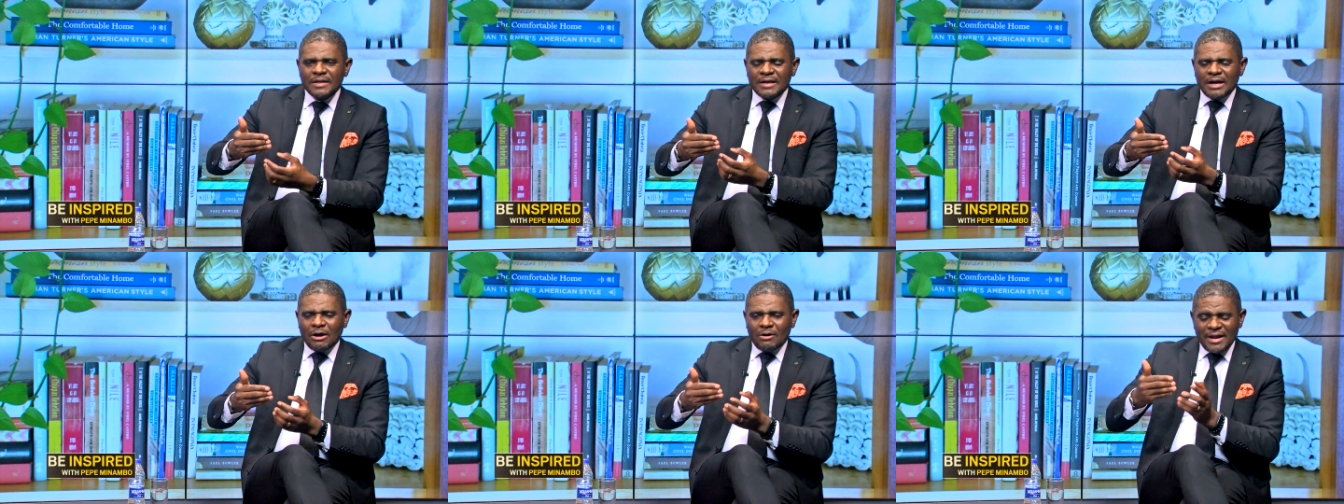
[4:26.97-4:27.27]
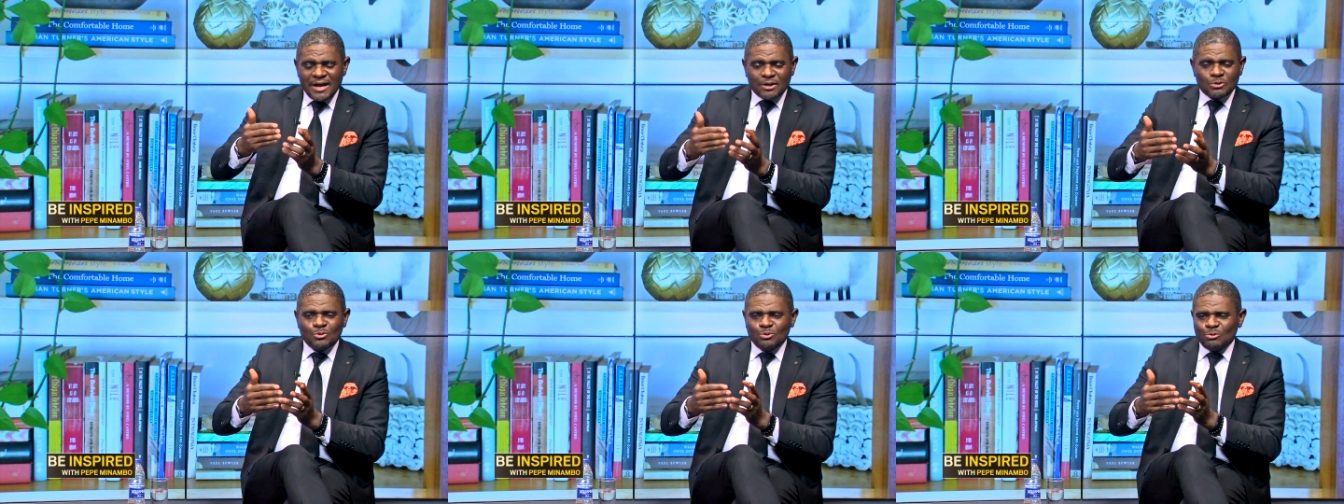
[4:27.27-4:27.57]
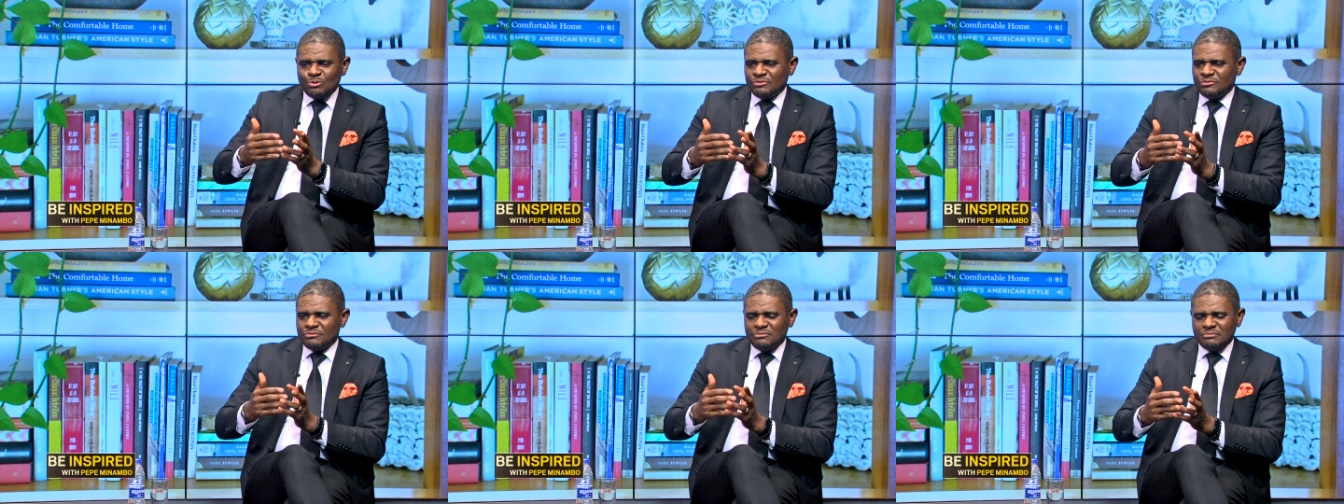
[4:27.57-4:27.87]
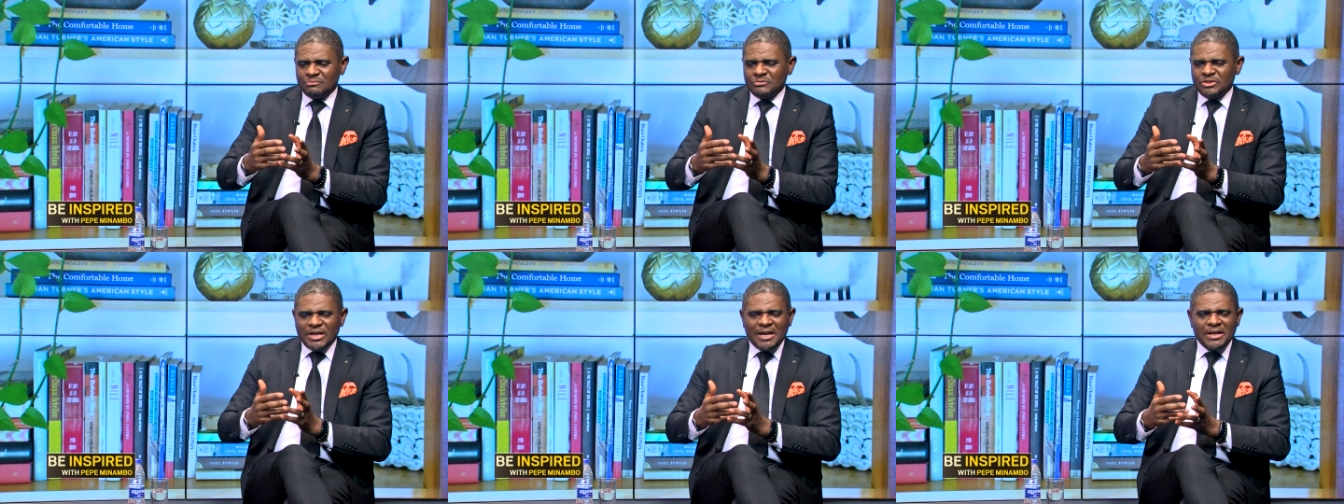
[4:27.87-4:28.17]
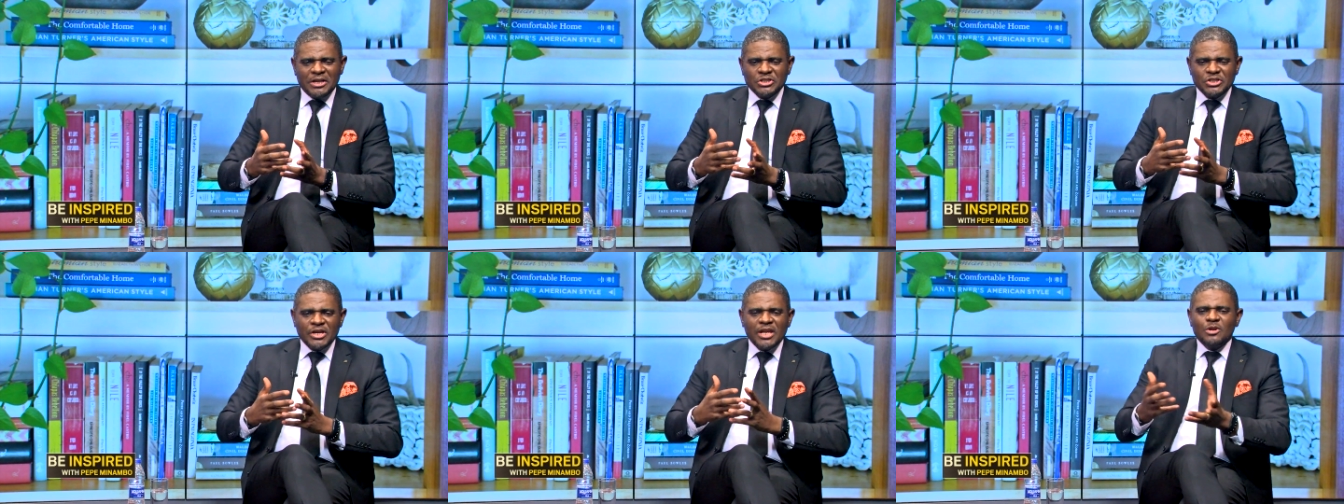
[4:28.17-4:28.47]
I would like to
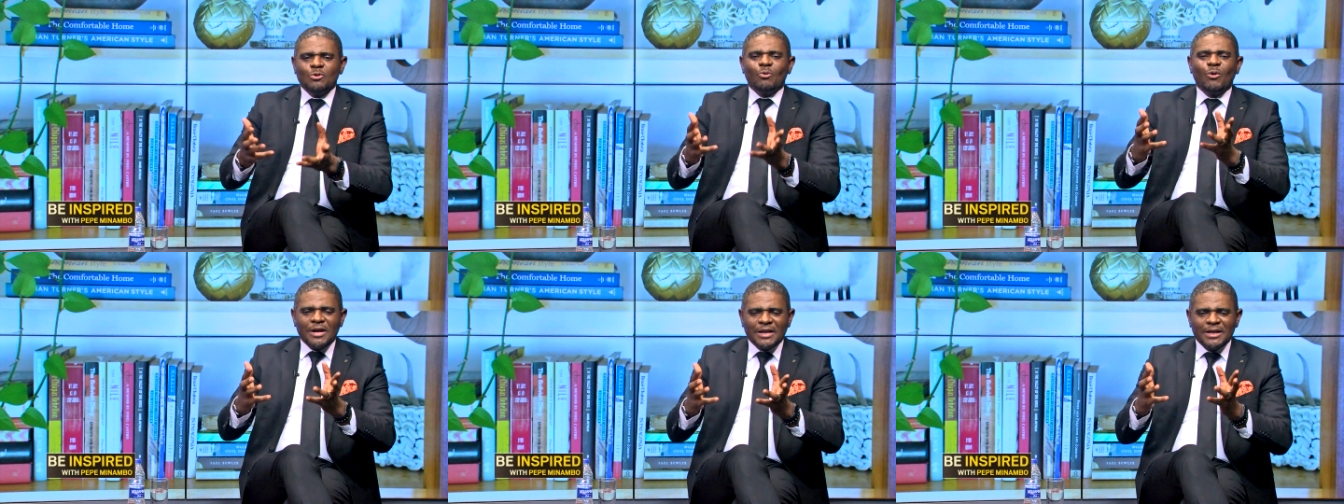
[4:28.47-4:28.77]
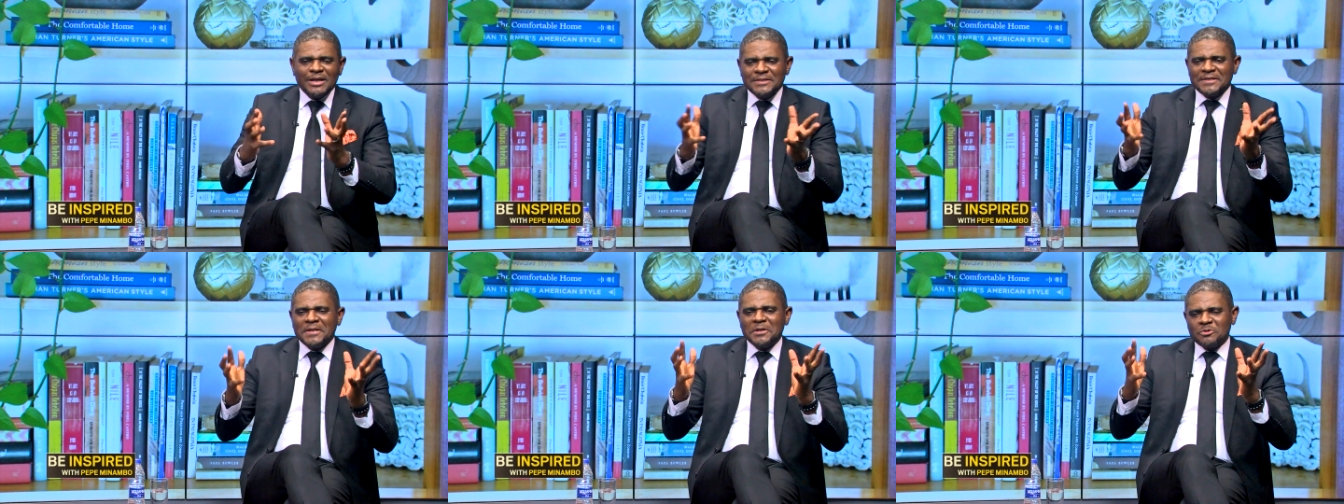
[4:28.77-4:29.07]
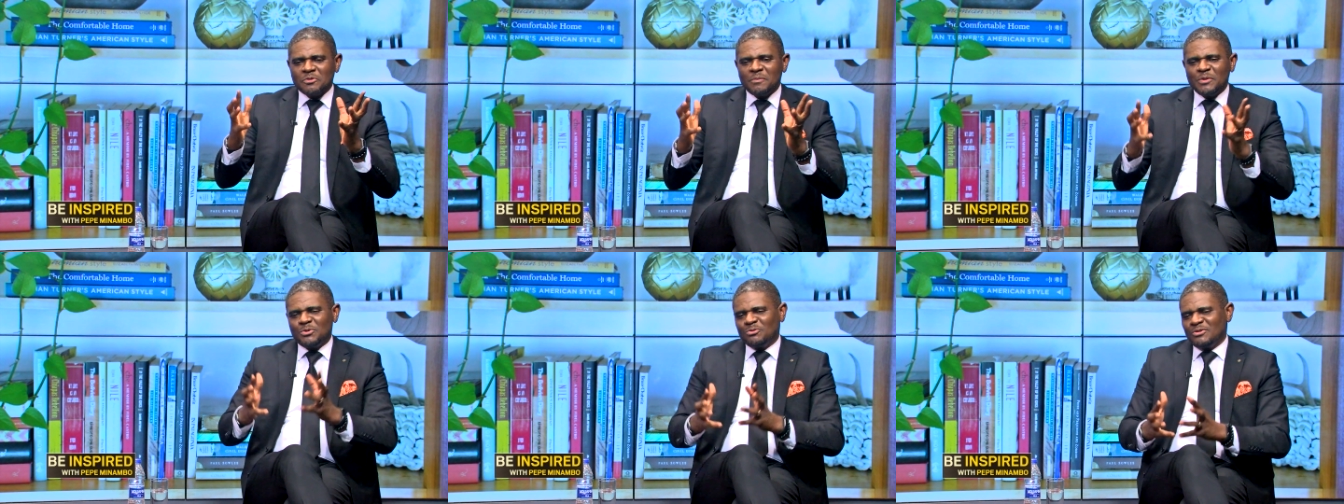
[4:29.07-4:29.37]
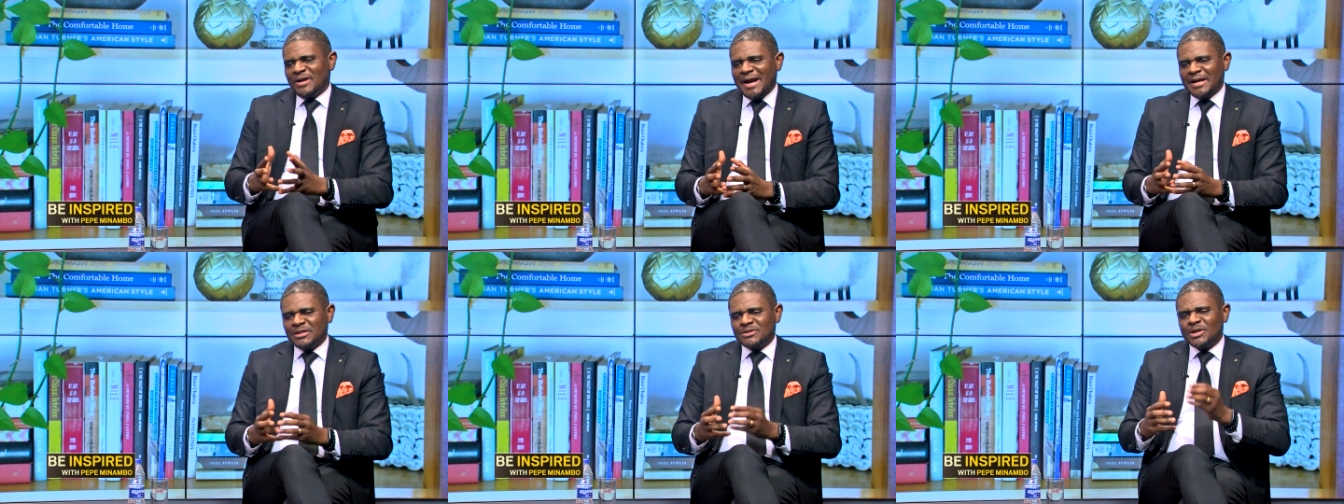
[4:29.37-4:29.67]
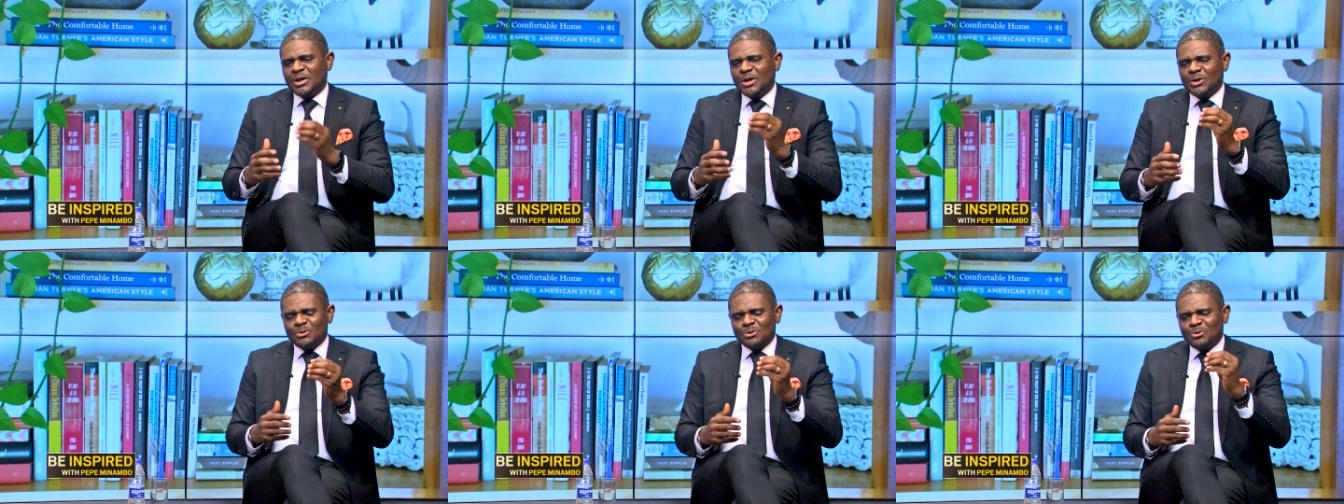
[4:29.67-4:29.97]
challenge anyone listening to me
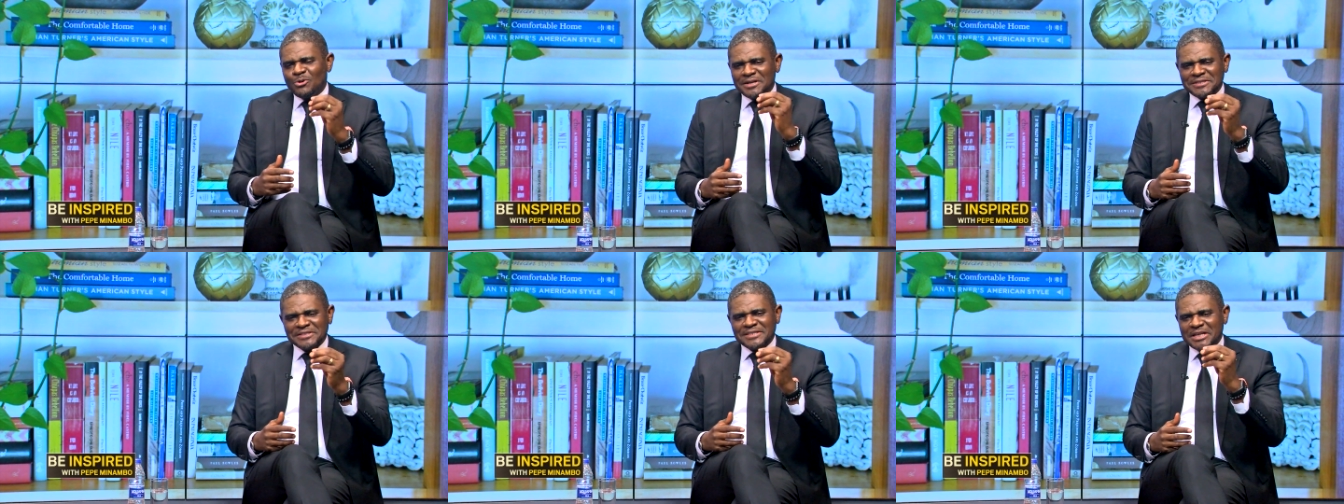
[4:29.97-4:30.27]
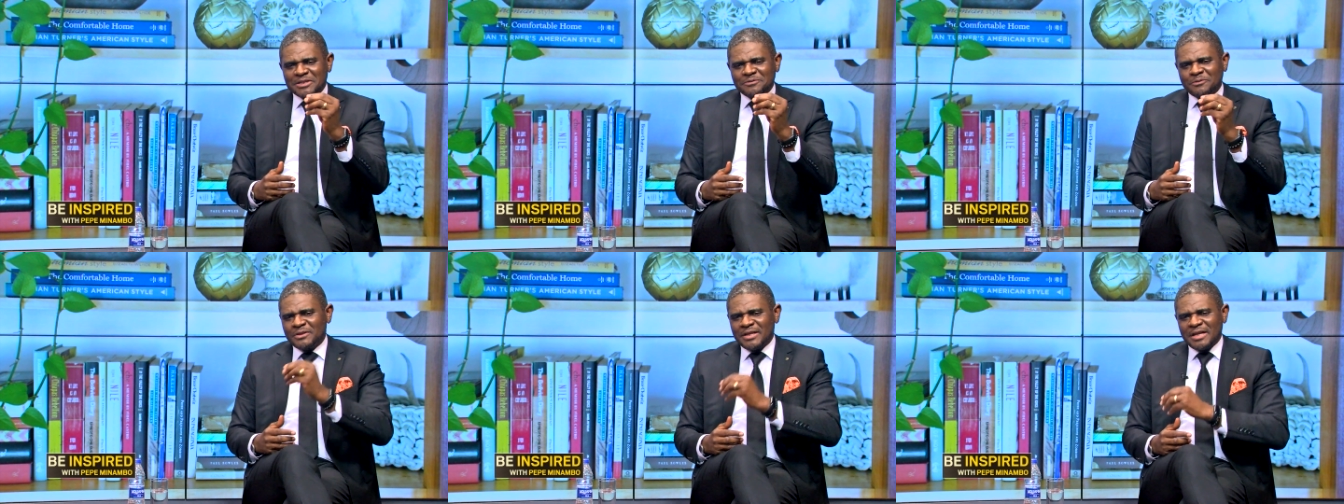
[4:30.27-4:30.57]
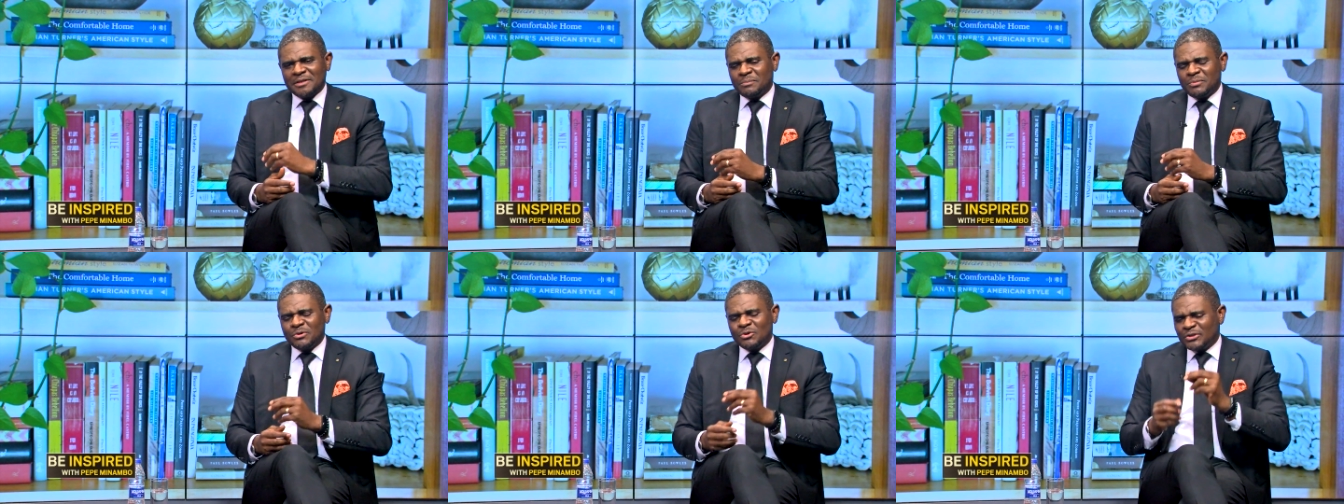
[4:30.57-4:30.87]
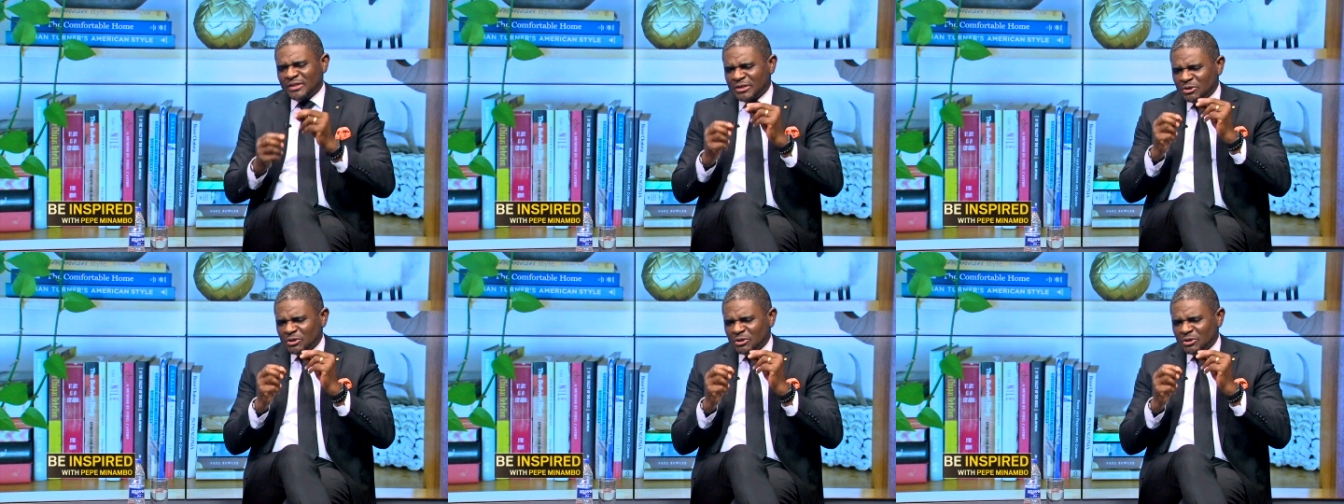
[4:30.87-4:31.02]
tonight to go and search for that book,